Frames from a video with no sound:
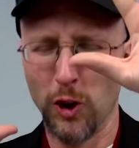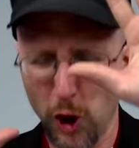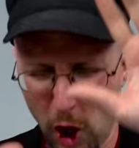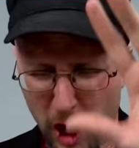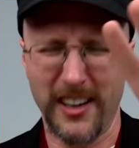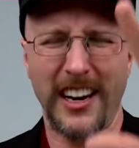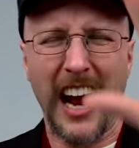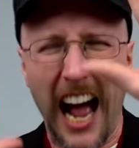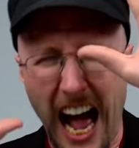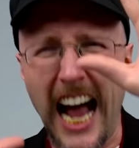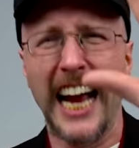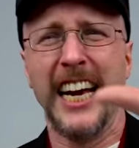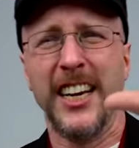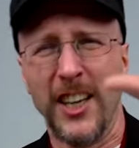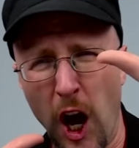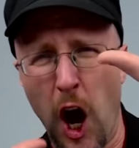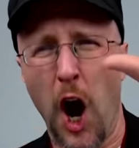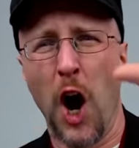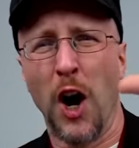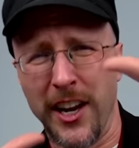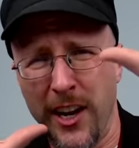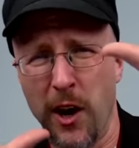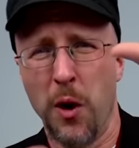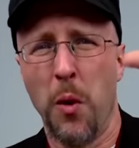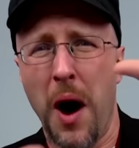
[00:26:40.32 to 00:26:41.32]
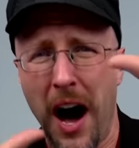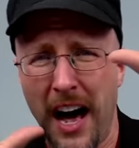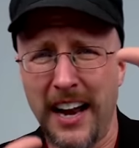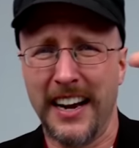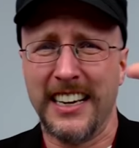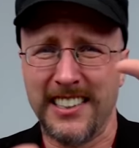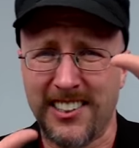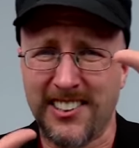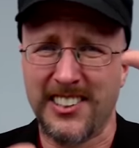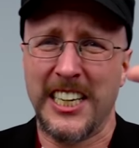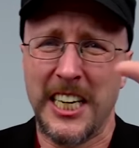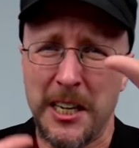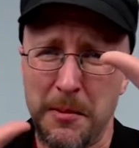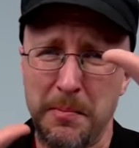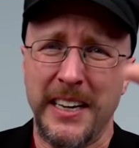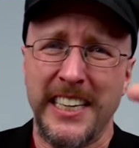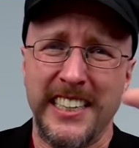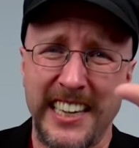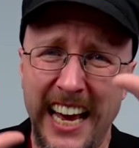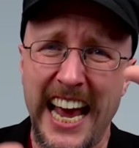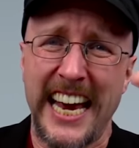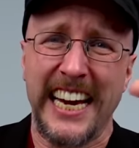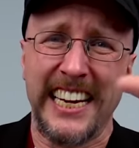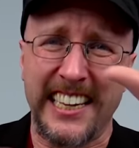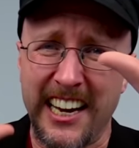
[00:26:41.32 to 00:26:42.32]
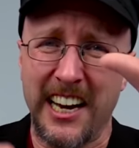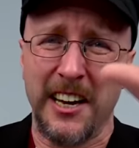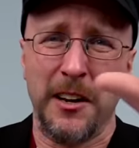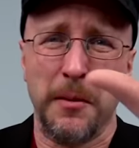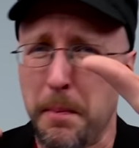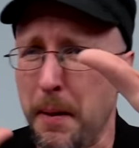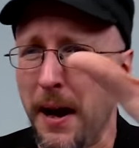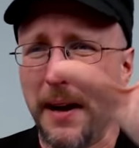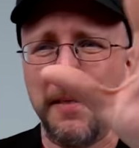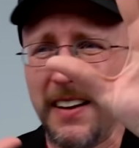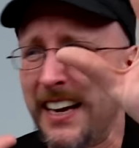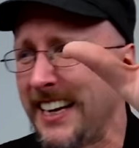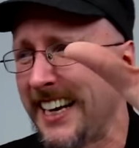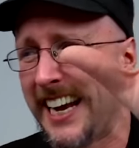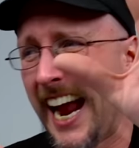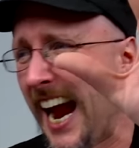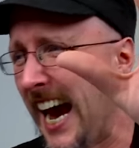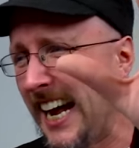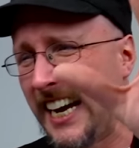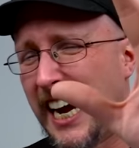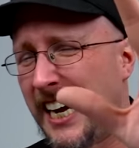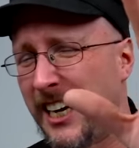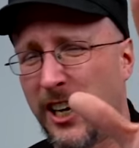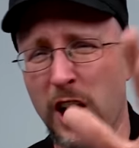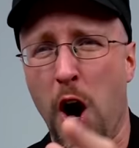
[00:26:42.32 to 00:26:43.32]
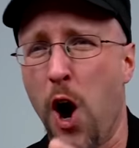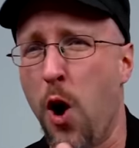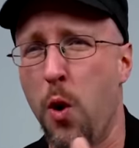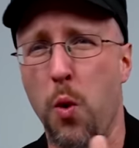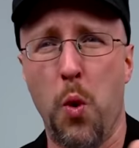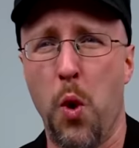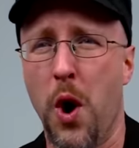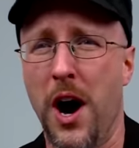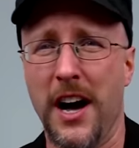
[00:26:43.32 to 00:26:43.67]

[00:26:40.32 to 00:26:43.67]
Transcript: Look, I know you want to see me naked, but can I go